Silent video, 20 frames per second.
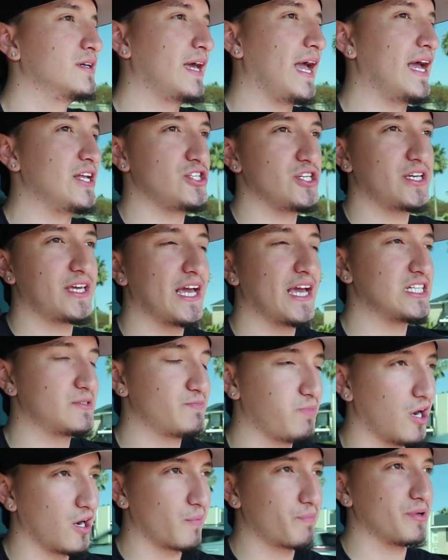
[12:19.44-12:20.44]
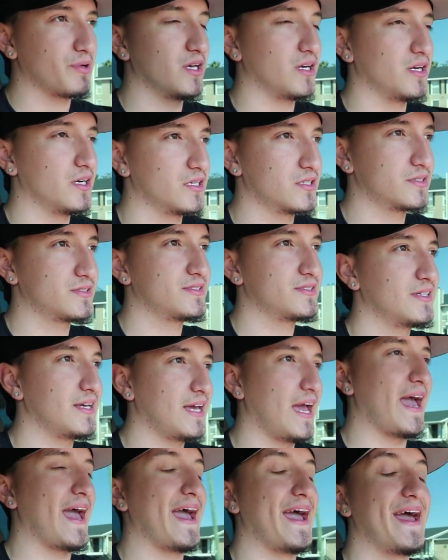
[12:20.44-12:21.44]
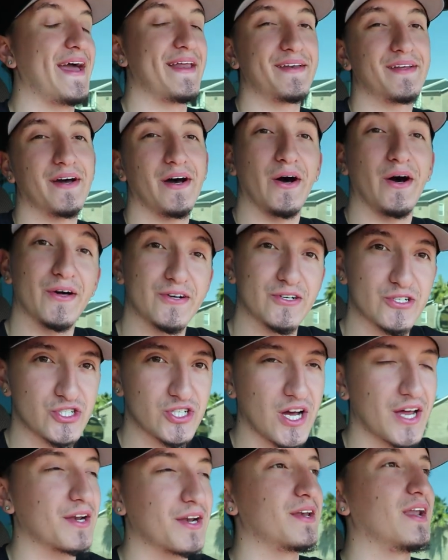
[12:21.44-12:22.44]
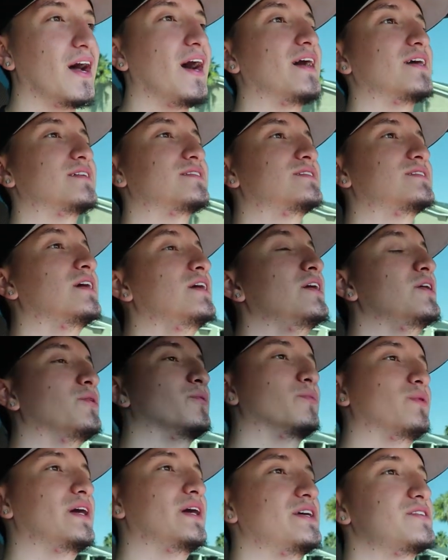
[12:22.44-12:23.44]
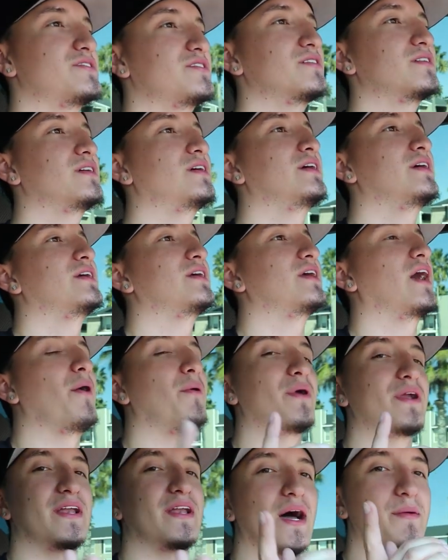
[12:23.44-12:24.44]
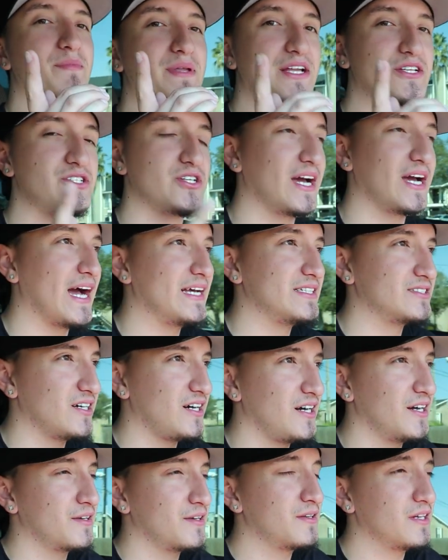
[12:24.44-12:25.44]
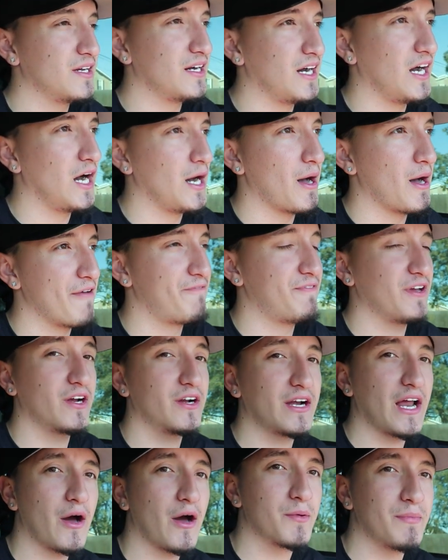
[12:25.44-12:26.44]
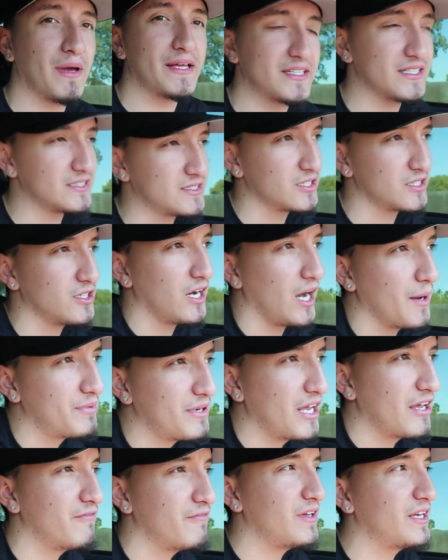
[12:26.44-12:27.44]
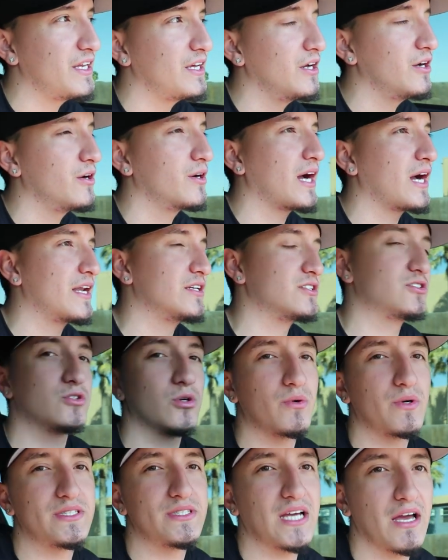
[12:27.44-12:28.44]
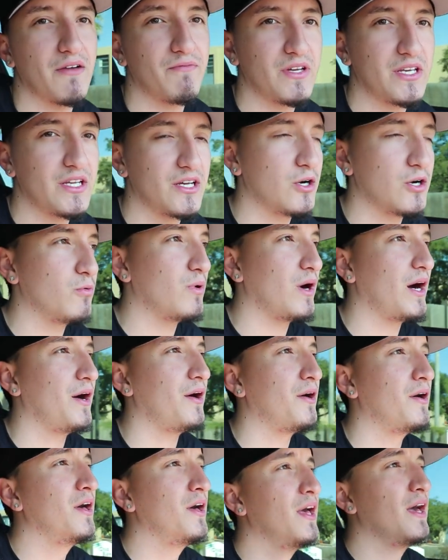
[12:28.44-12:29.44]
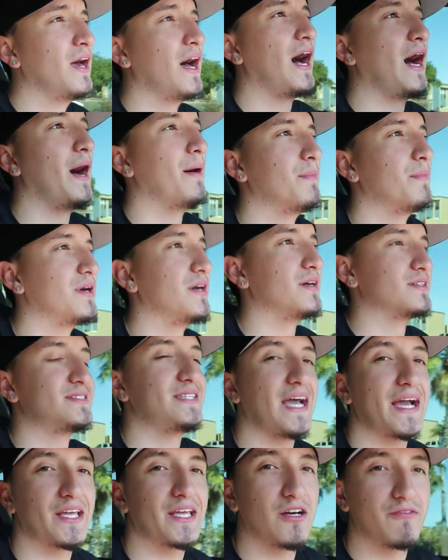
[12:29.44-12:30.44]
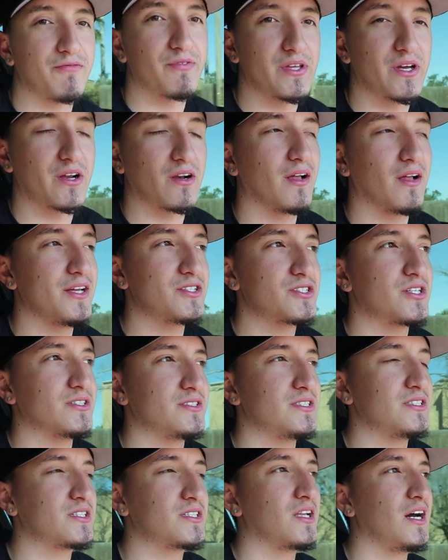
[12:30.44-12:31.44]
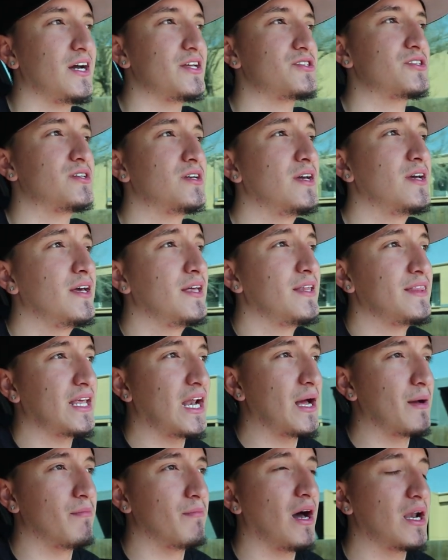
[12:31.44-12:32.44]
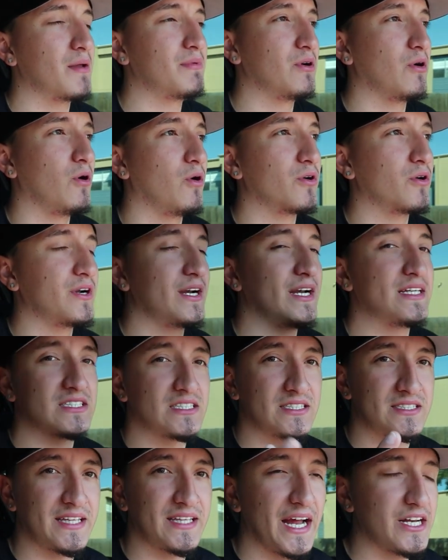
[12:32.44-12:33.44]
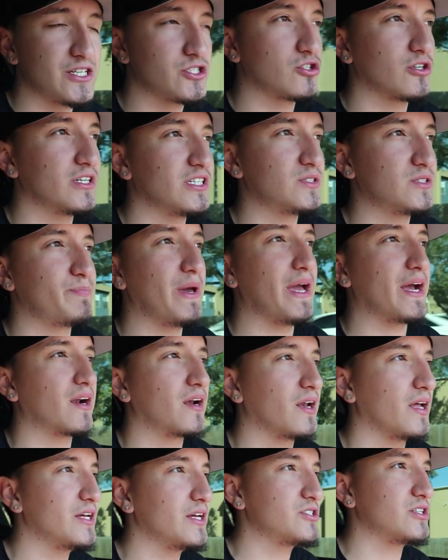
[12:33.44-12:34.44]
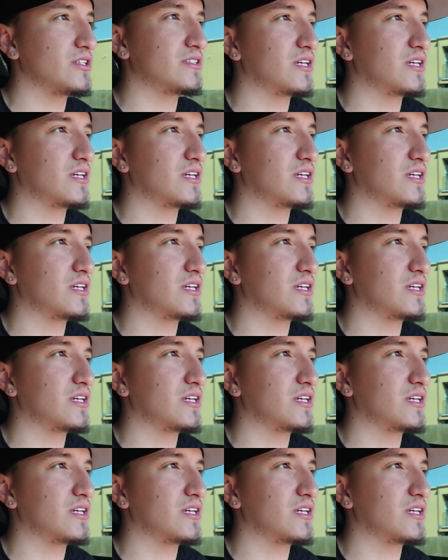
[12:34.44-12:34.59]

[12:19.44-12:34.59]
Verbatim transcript: N G K spark plugs, and one hundred shot of knots, which I wanted to update you guys on. Uh, I figured I would make this little update video, kind of story time video, while I'm uh, stacking up for the clutch, because this clutch that I'm about to be ordering is a stage three spec clutch.